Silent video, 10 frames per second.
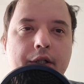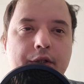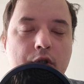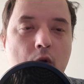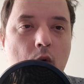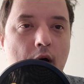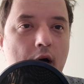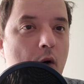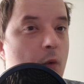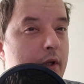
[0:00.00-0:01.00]
So
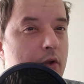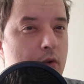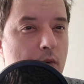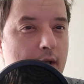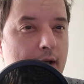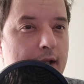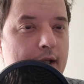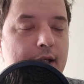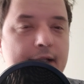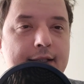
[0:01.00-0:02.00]
how we do that
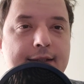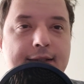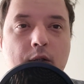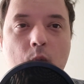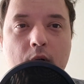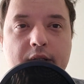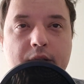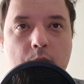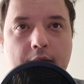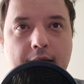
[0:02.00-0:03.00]
is
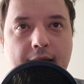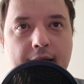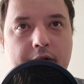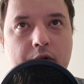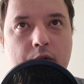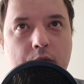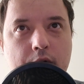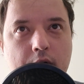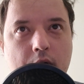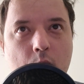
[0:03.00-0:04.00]
once we
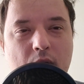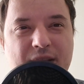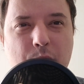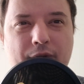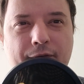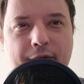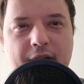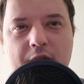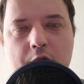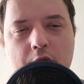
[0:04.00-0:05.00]

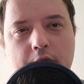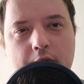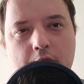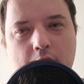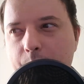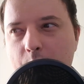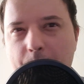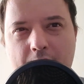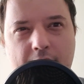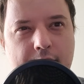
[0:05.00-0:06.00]
finish the
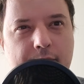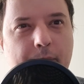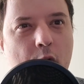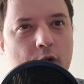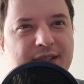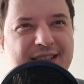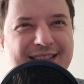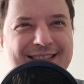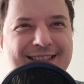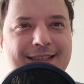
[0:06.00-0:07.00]
repetitive
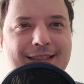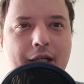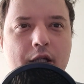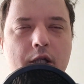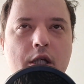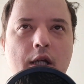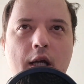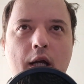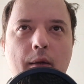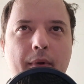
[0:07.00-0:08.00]
processes stage,
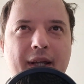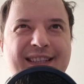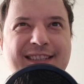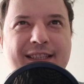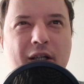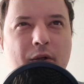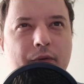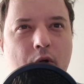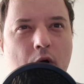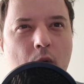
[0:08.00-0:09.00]
instead
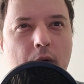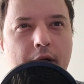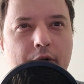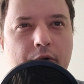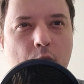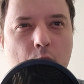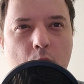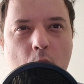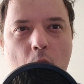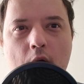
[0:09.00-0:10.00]
of going
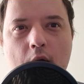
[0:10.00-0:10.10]
to